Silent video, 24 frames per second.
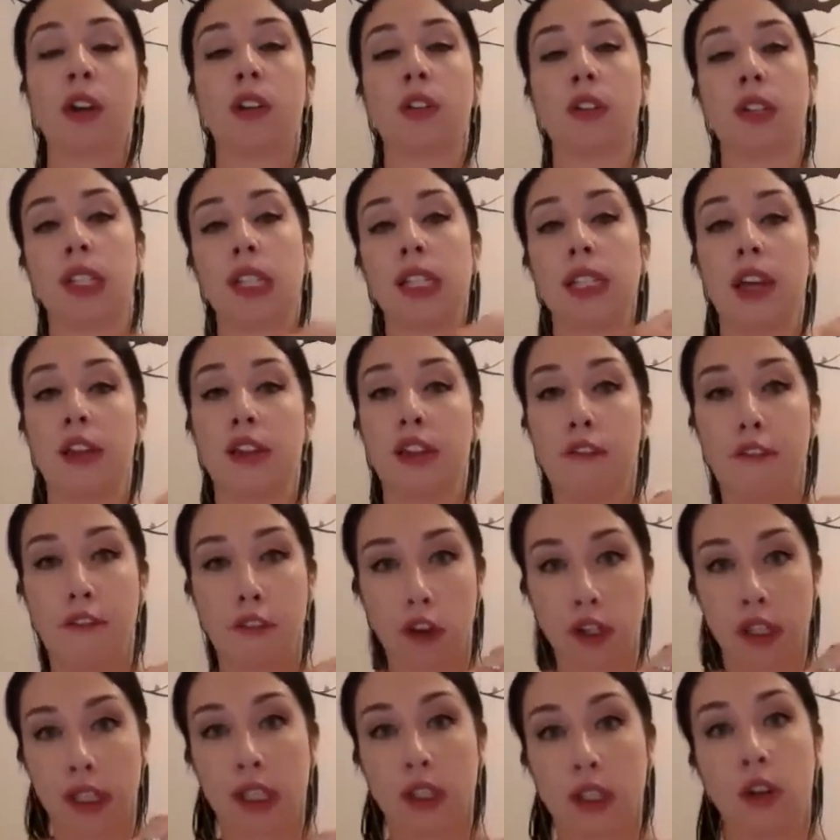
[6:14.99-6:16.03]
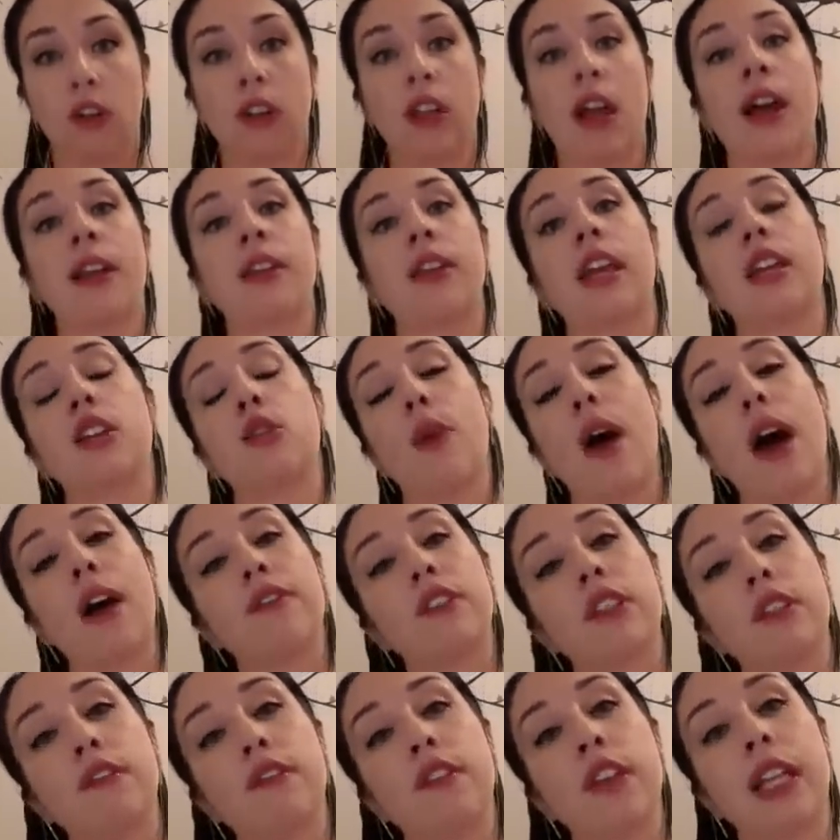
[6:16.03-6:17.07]
you'll see that the first little line that you have
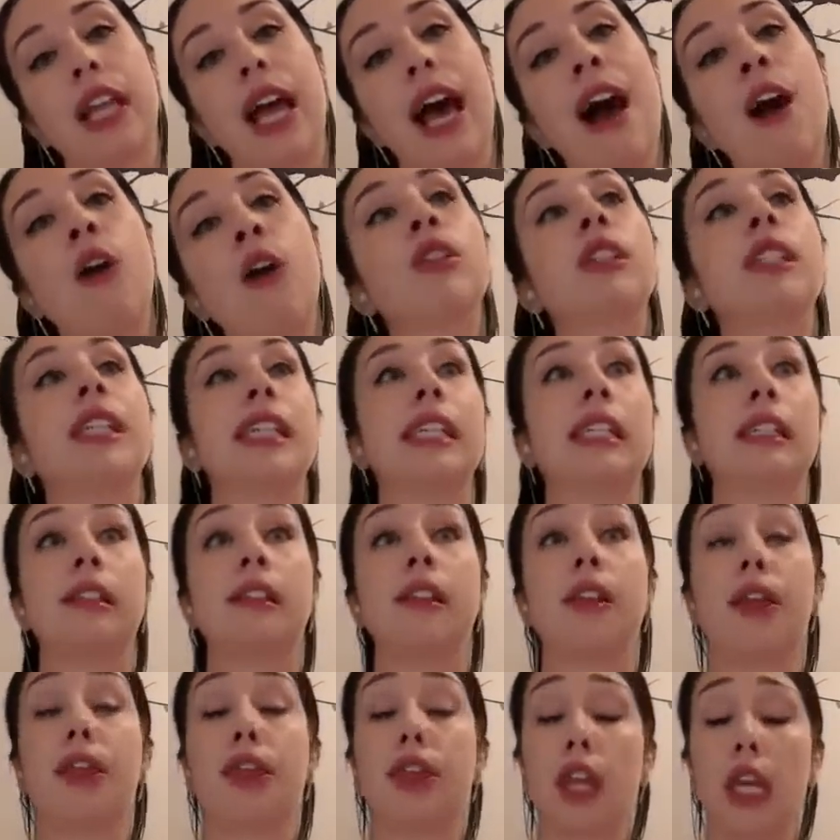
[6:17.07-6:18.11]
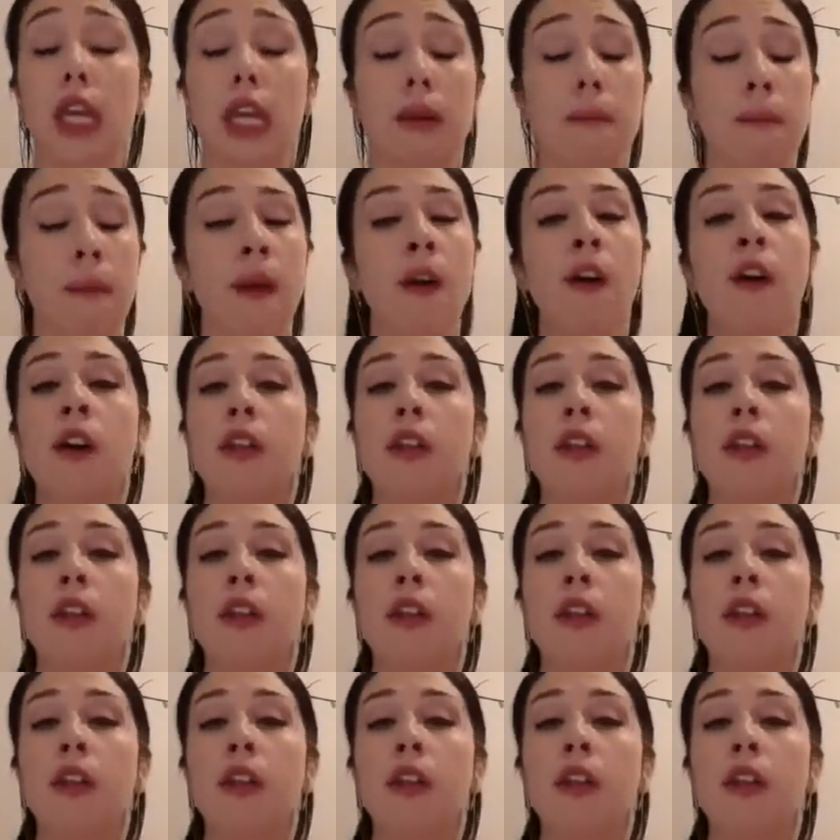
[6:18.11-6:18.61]
to fill out is the theme.